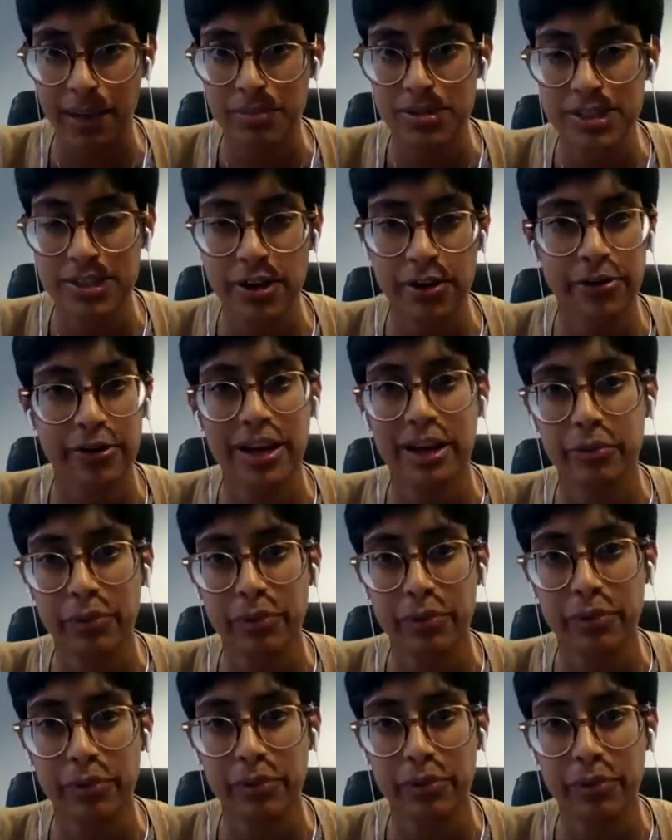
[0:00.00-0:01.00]
So it
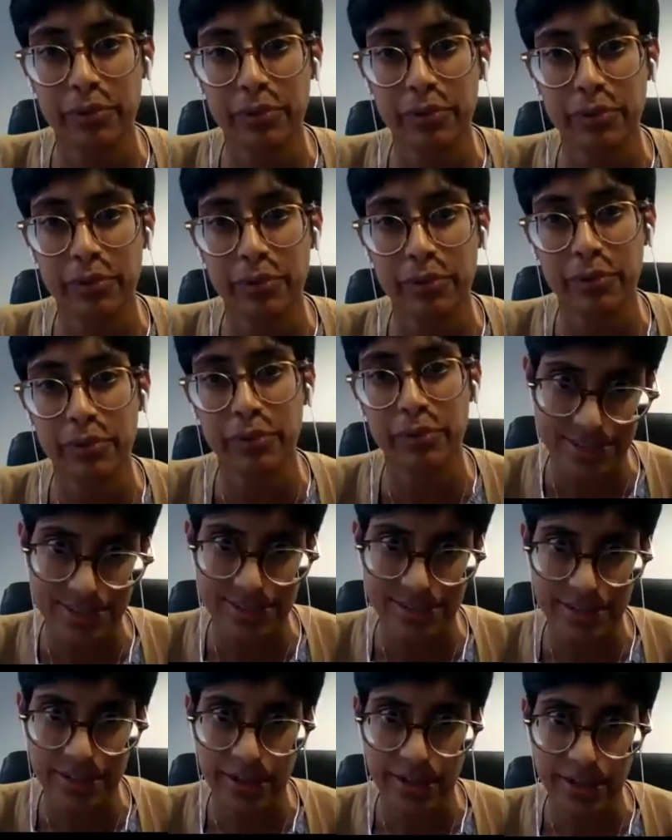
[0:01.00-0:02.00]
really made
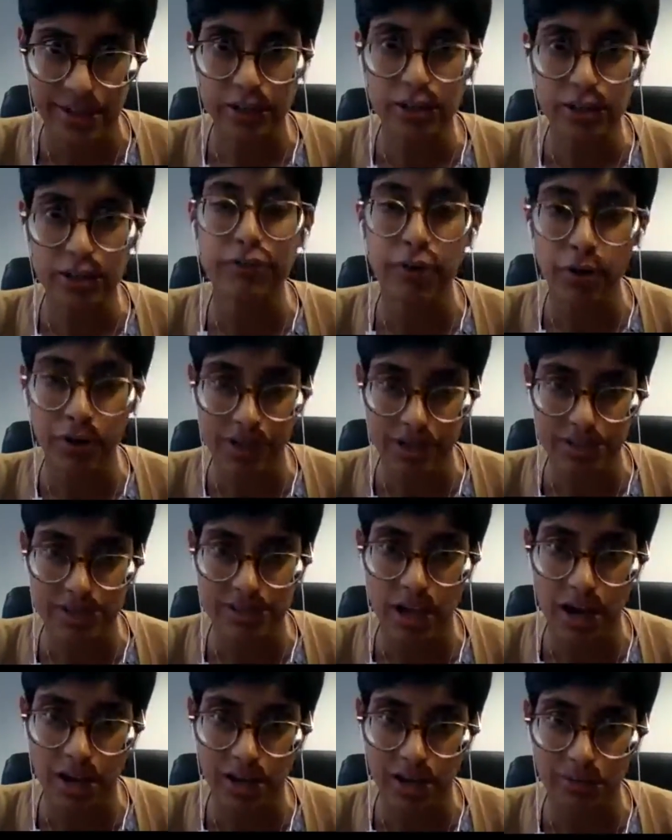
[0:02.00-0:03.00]
sense to
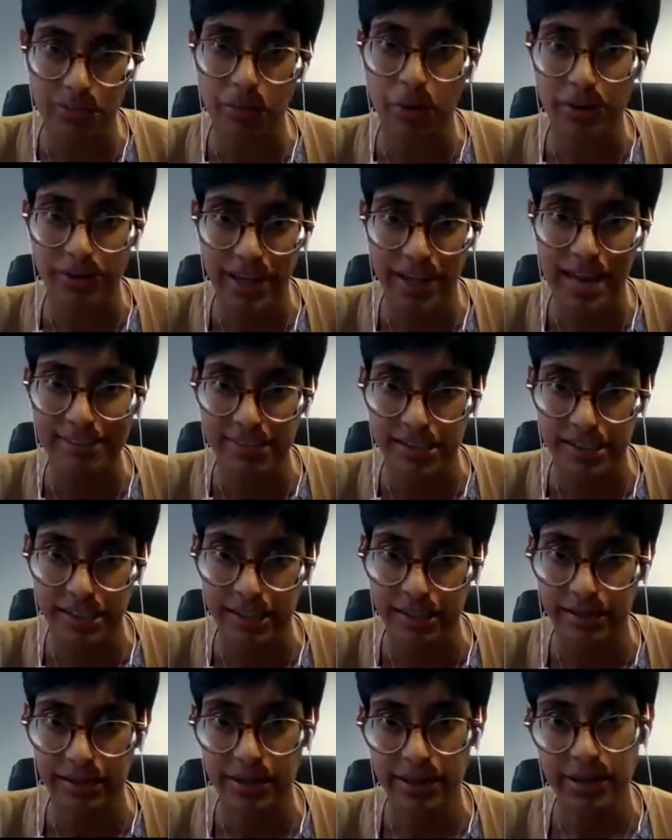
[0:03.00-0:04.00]
focus on
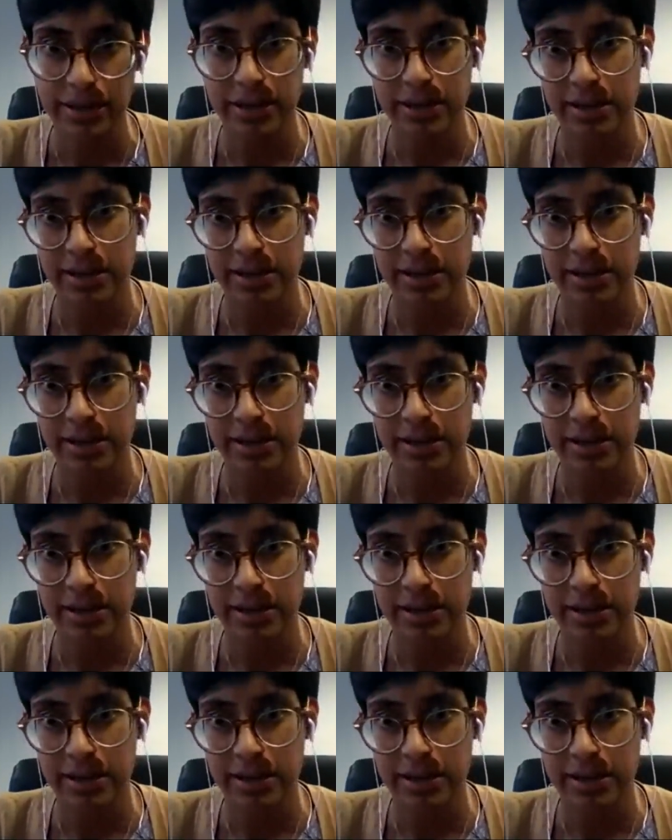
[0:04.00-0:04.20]
mortality,